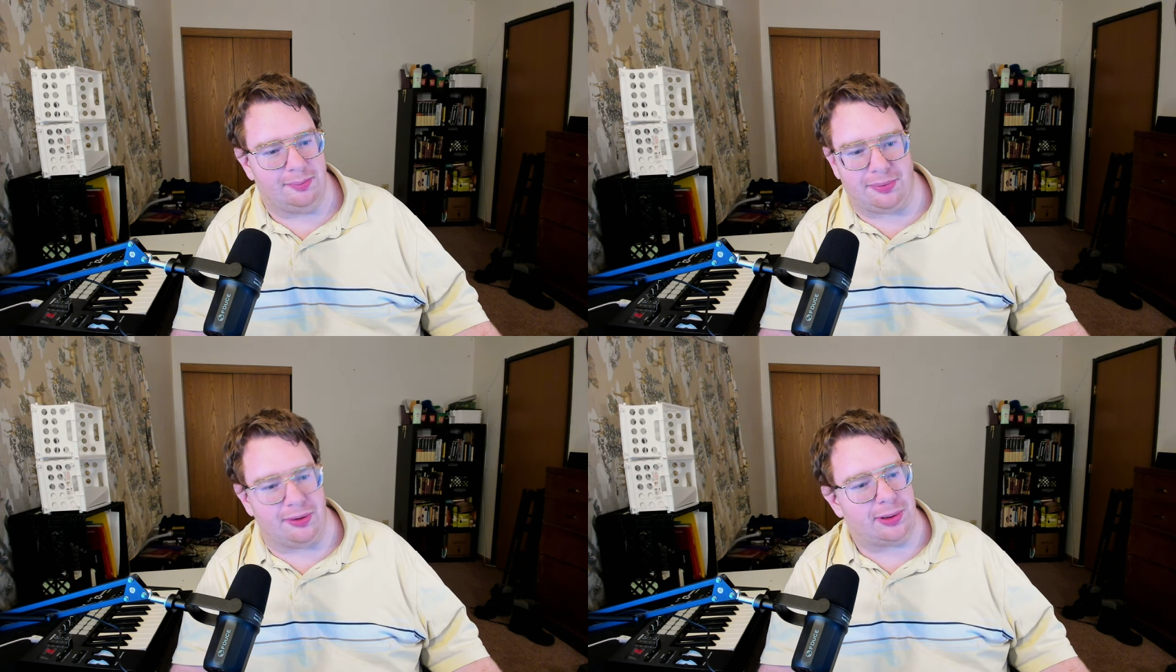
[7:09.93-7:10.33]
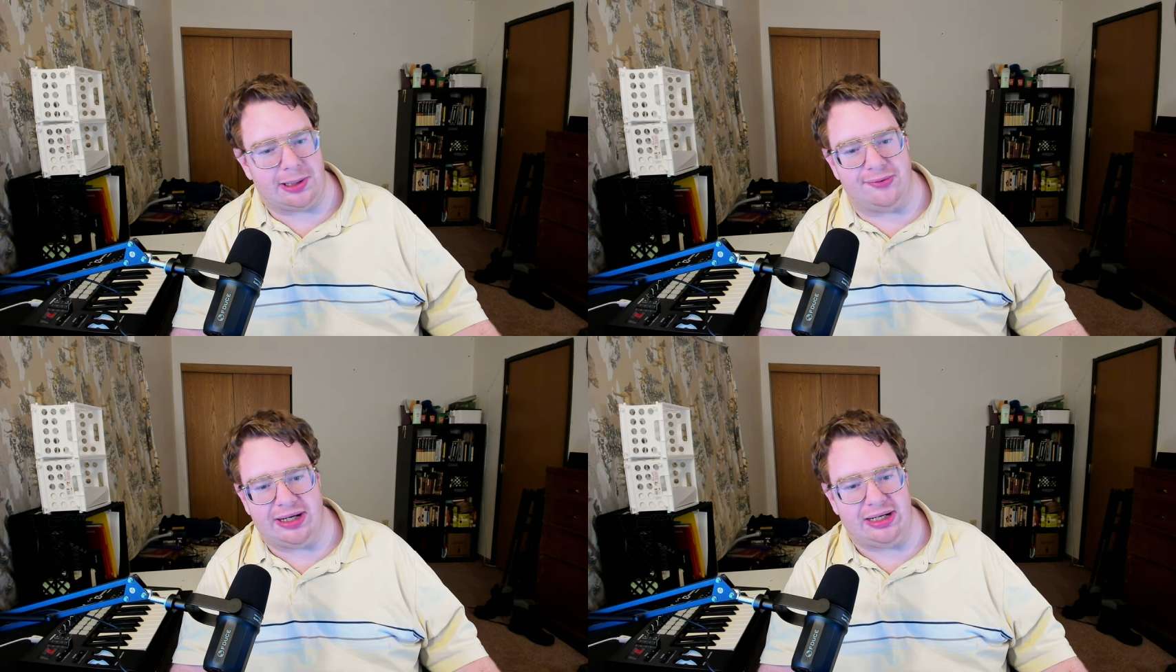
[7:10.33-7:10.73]

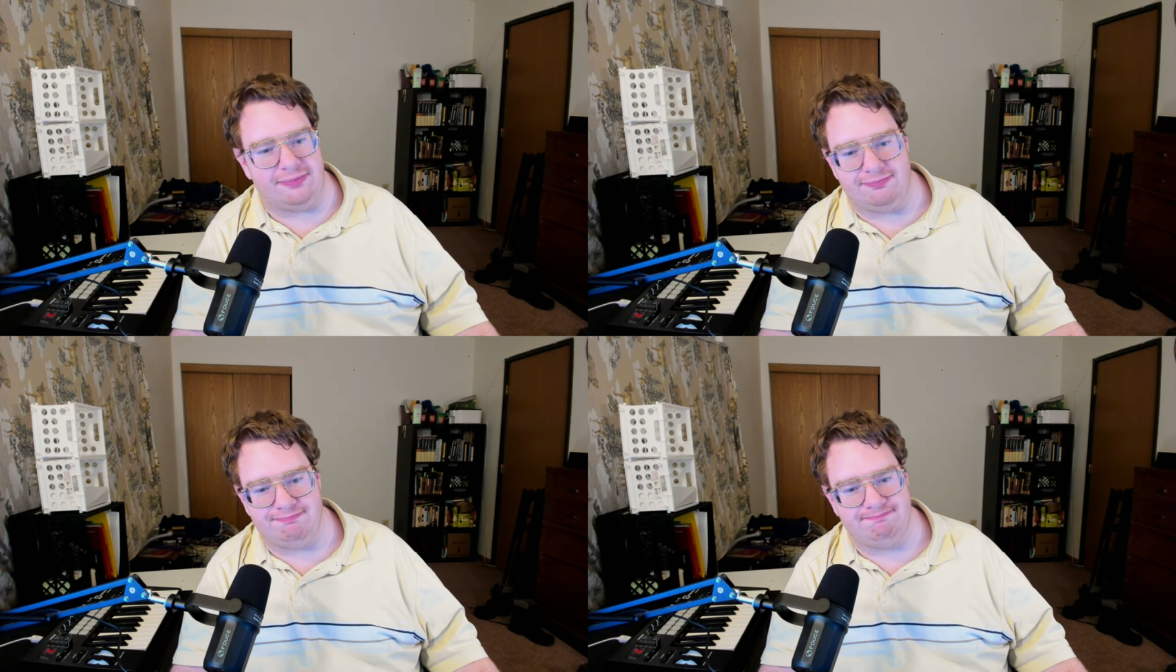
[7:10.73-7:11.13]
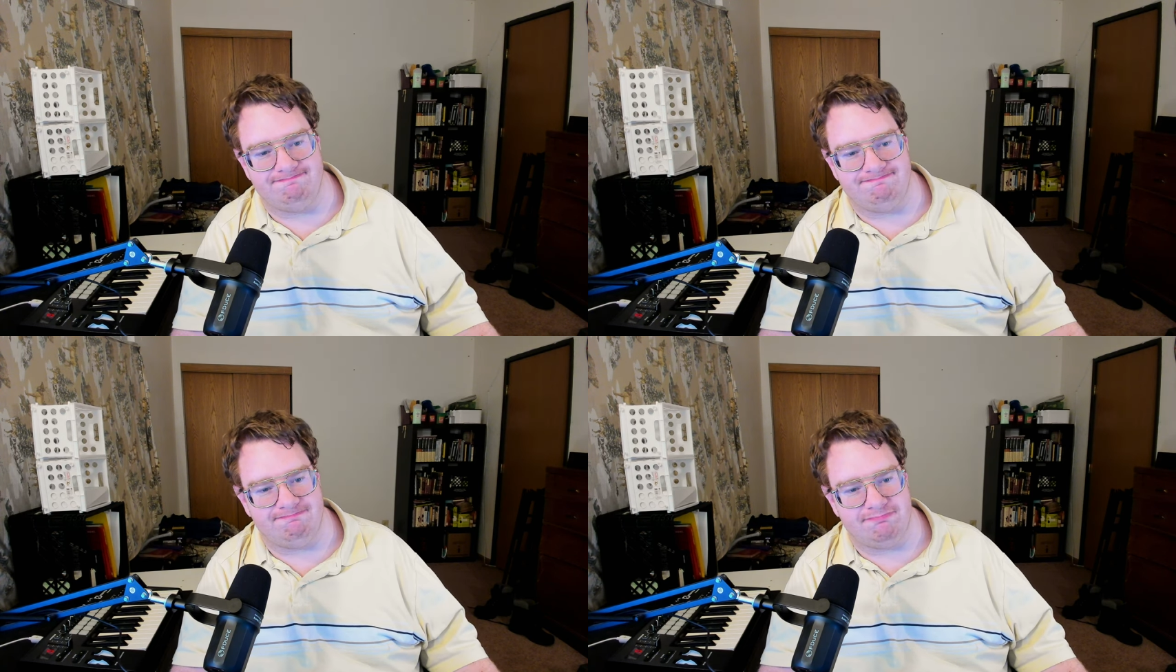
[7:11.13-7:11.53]
pursuing,
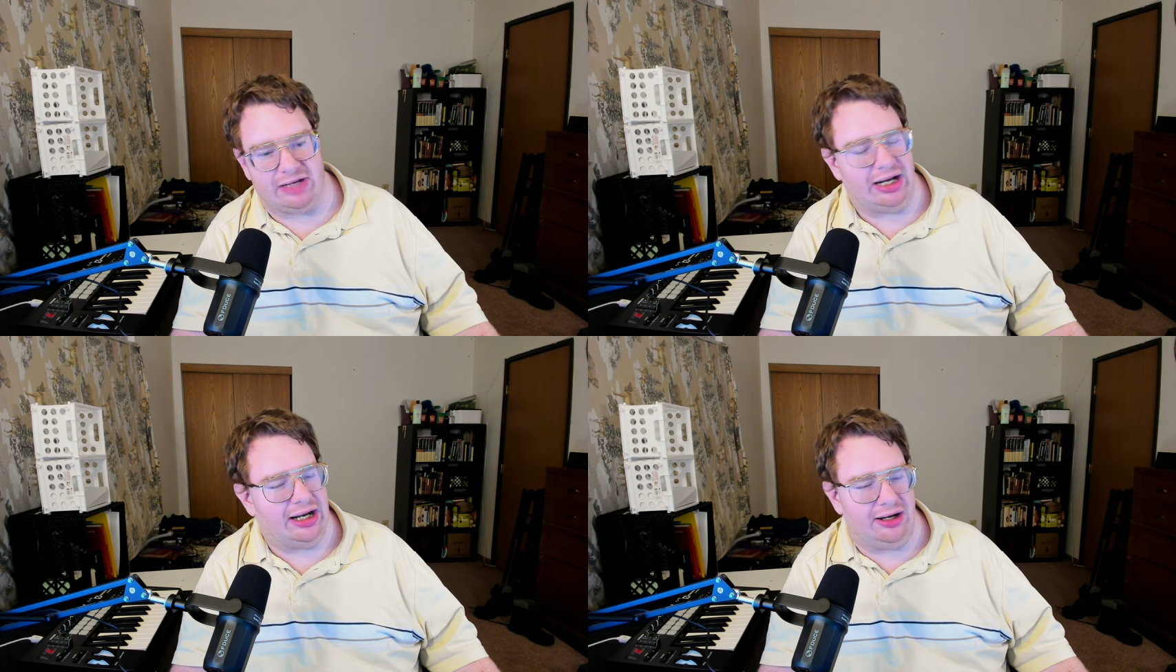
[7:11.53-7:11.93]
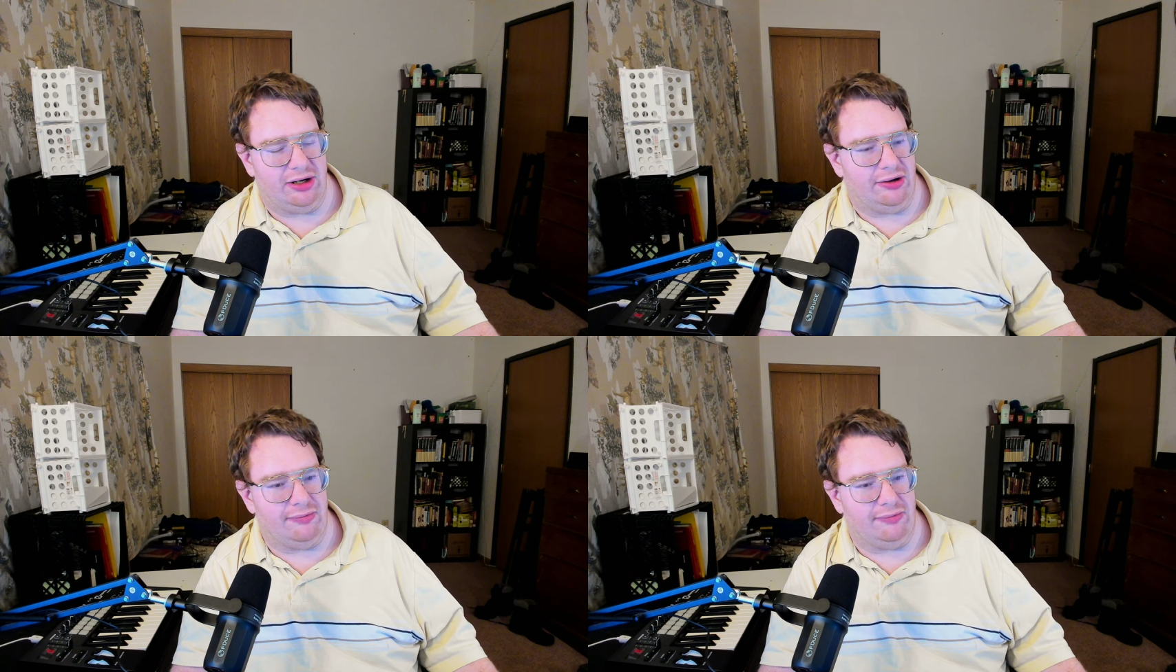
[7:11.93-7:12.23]
I don't know,